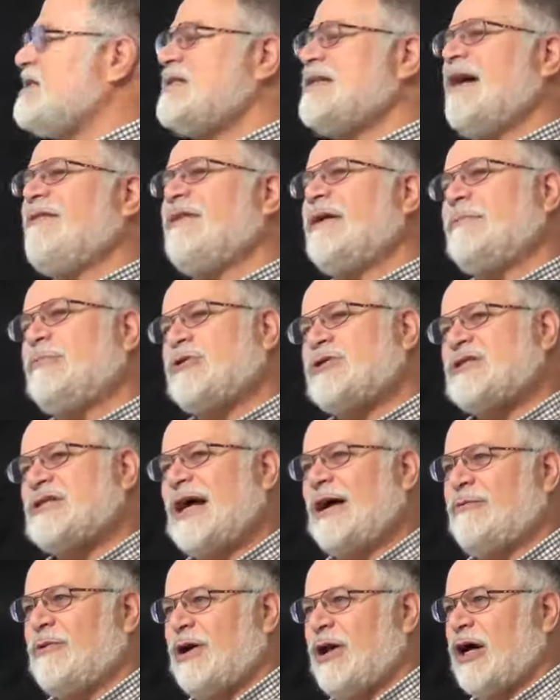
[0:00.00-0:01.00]
a
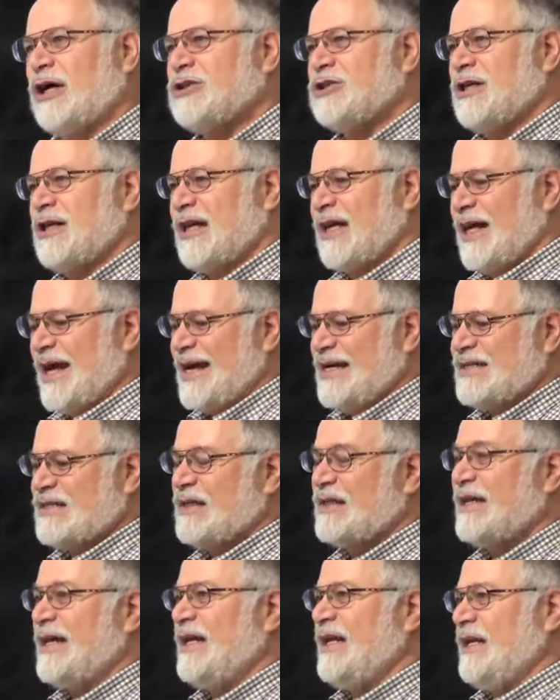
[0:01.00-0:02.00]
7% reduction in
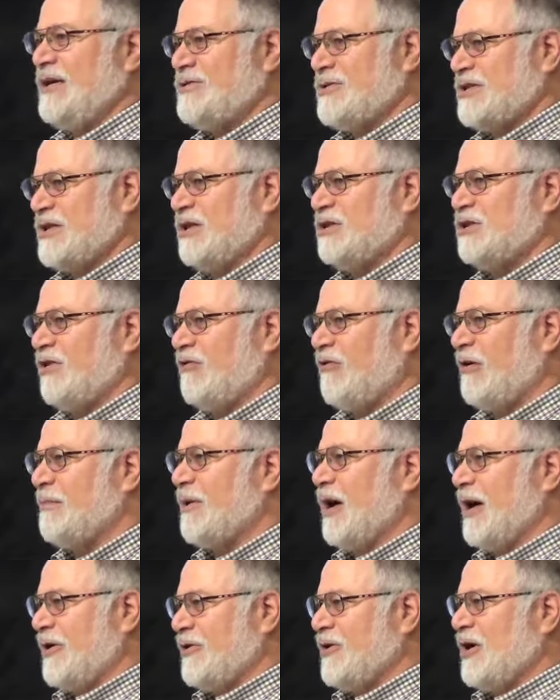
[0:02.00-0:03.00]
gasoline usage from a
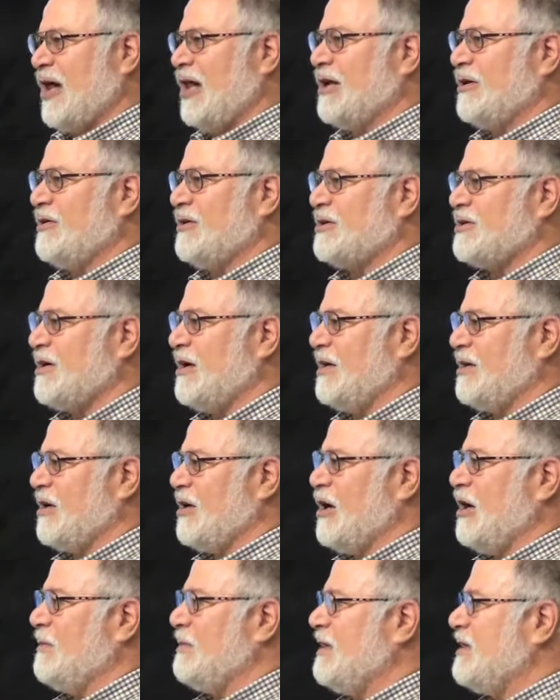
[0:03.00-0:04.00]
$100 a ton
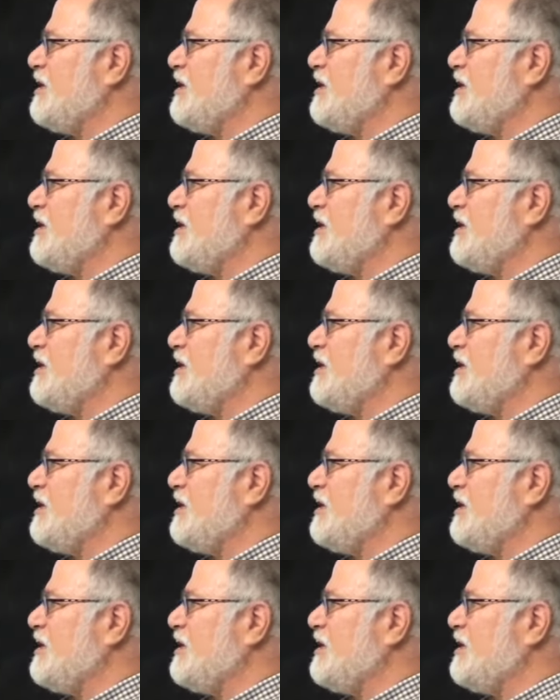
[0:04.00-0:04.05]
carbon